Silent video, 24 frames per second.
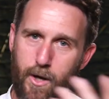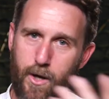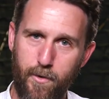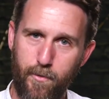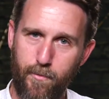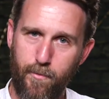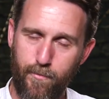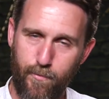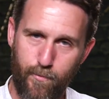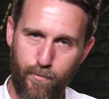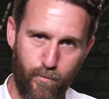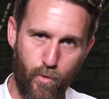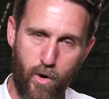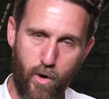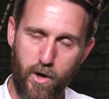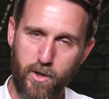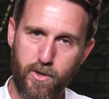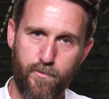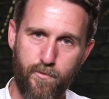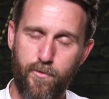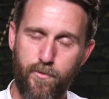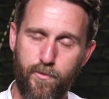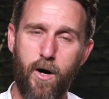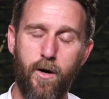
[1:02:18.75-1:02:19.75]
go and
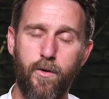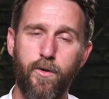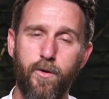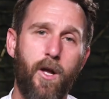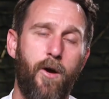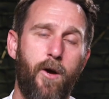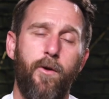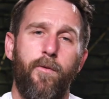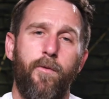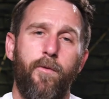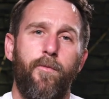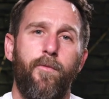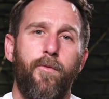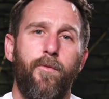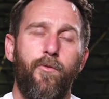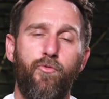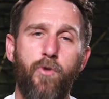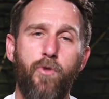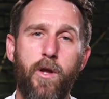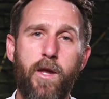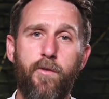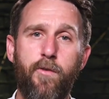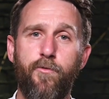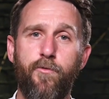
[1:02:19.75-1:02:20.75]
watch Vo- go and
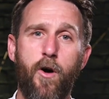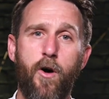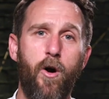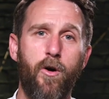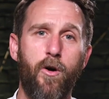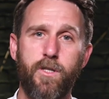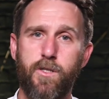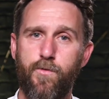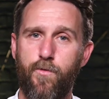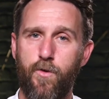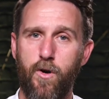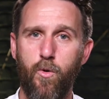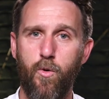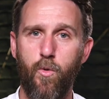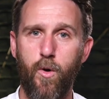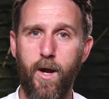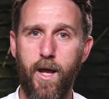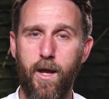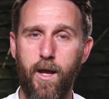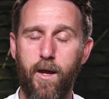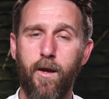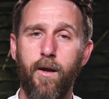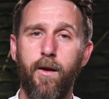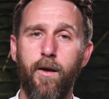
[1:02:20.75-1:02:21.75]
read Vox for a
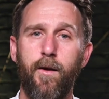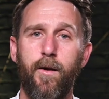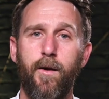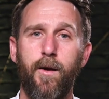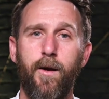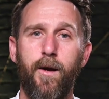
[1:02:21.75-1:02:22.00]
week.